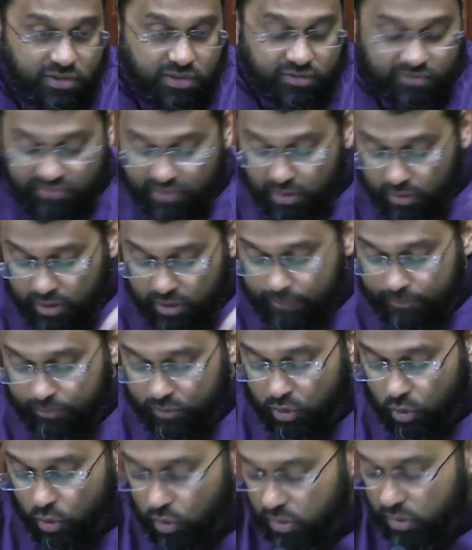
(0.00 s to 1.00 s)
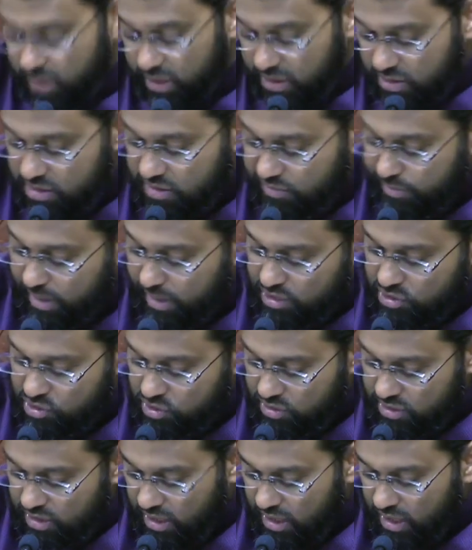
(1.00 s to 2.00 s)
the very earliest of
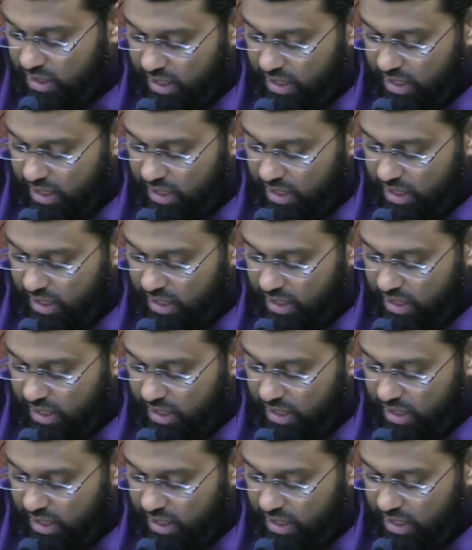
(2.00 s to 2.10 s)
batches.